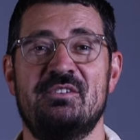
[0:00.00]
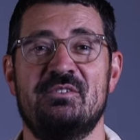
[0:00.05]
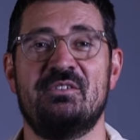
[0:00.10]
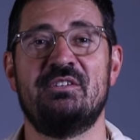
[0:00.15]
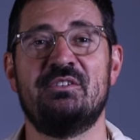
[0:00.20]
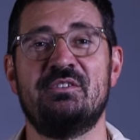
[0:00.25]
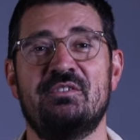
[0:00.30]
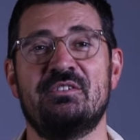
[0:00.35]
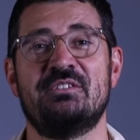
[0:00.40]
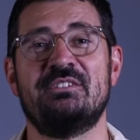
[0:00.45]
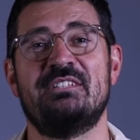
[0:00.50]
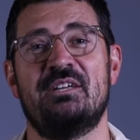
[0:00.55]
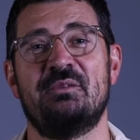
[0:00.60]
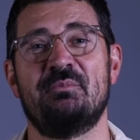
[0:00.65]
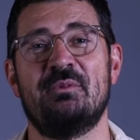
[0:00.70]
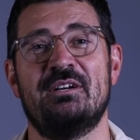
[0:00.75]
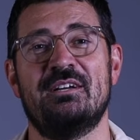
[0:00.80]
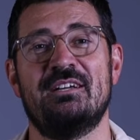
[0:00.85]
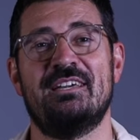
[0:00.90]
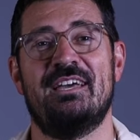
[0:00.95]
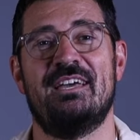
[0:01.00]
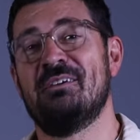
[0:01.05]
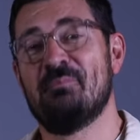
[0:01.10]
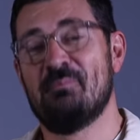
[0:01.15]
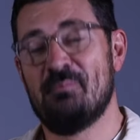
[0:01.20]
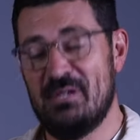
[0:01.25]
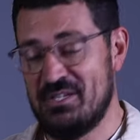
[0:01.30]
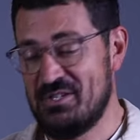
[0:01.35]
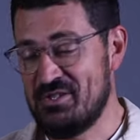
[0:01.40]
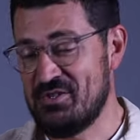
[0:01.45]
here in Hillsong, Denmark.
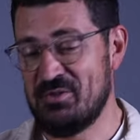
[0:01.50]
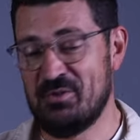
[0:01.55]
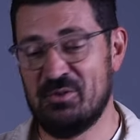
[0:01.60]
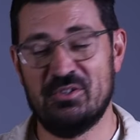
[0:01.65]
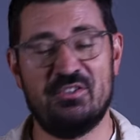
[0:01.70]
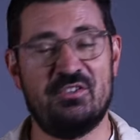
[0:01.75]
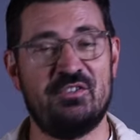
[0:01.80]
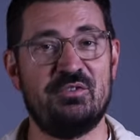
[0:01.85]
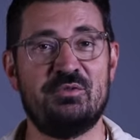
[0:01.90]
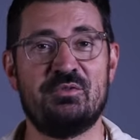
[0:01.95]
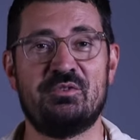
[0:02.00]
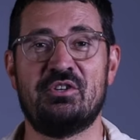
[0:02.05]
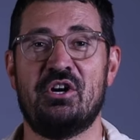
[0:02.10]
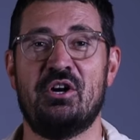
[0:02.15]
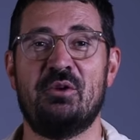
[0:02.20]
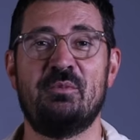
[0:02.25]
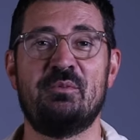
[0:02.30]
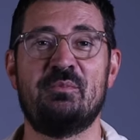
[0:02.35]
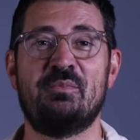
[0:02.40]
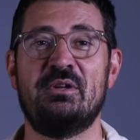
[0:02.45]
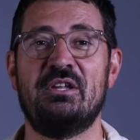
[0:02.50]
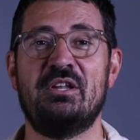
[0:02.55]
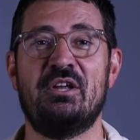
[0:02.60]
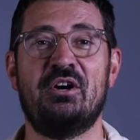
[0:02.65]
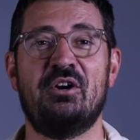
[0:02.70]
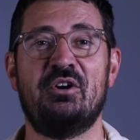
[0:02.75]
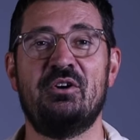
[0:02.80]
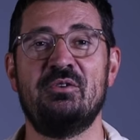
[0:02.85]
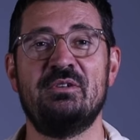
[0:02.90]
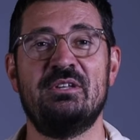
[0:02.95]
Make sure to comment
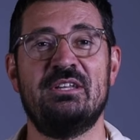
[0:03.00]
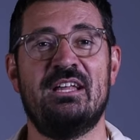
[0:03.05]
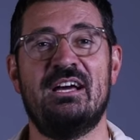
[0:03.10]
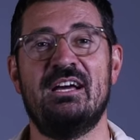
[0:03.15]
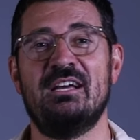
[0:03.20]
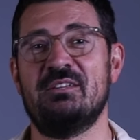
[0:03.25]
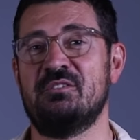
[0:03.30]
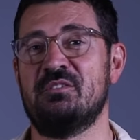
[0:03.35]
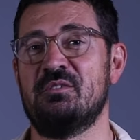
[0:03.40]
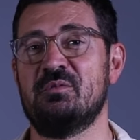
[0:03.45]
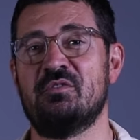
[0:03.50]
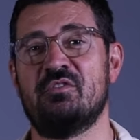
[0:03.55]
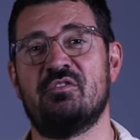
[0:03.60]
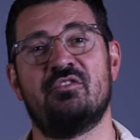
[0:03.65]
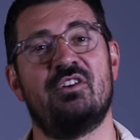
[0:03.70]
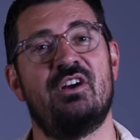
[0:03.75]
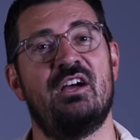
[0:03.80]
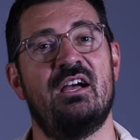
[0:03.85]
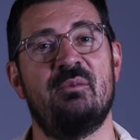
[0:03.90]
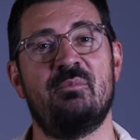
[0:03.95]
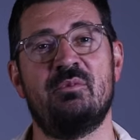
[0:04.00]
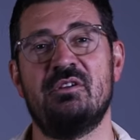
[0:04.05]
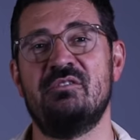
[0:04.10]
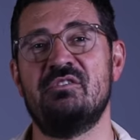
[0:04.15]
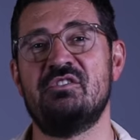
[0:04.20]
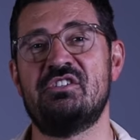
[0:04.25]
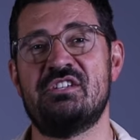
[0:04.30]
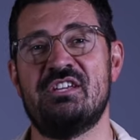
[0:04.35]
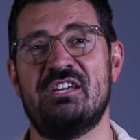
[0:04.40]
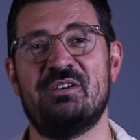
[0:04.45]
below, like, subscribe, or
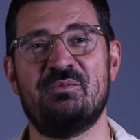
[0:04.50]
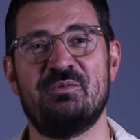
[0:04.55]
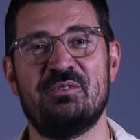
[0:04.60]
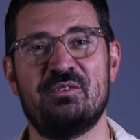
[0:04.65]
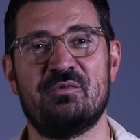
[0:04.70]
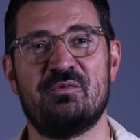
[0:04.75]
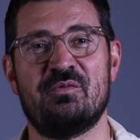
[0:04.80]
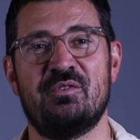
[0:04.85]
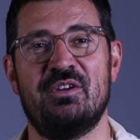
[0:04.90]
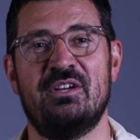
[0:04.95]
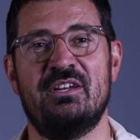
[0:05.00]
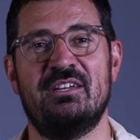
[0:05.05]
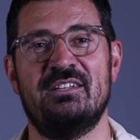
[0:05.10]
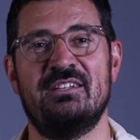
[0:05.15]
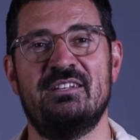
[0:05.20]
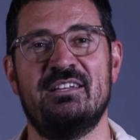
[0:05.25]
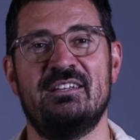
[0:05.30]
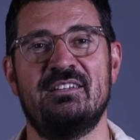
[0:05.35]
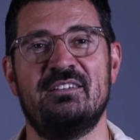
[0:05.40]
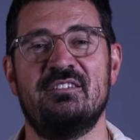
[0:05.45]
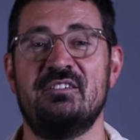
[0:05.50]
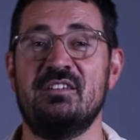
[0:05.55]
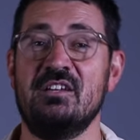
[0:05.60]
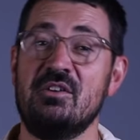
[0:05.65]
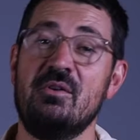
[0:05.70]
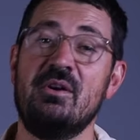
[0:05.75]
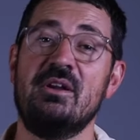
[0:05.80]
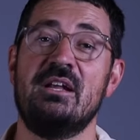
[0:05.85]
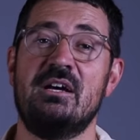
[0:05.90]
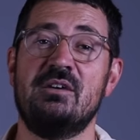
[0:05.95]
even share with a friend, and stick
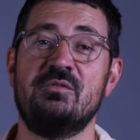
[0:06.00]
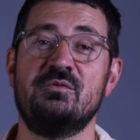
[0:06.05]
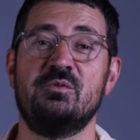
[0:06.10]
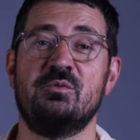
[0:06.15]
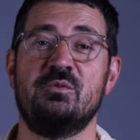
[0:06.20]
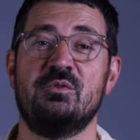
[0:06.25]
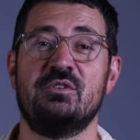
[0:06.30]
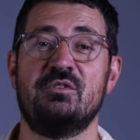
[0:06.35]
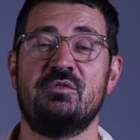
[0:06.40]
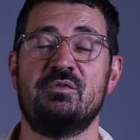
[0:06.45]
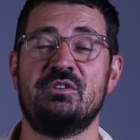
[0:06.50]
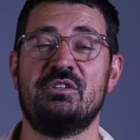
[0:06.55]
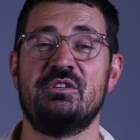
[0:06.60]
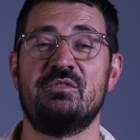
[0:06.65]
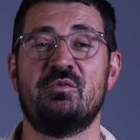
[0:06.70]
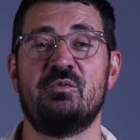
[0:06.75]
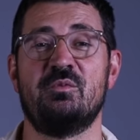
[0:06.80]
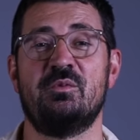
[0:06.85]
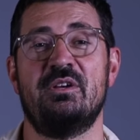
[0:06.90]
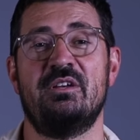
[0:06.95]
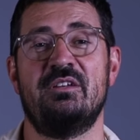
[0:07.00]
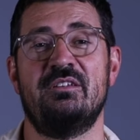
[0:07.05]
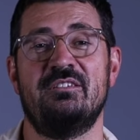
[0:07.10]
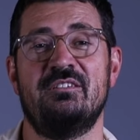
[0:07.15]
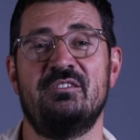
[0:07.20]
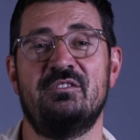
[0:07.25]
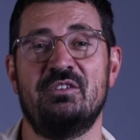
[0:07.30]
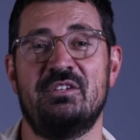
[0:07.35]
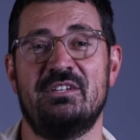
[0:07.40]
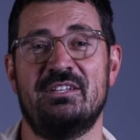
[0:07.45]
around afterwards for different ways
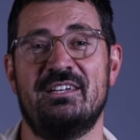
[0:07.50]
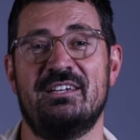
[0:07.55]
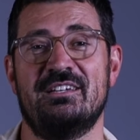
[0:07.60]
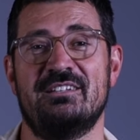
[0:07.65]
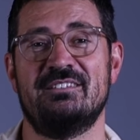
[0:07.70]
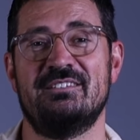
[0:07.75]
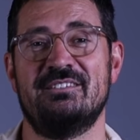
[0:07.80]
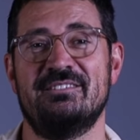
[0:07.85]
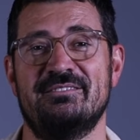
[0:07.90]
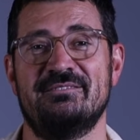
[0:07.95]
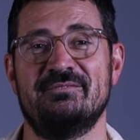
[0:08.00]
to connect.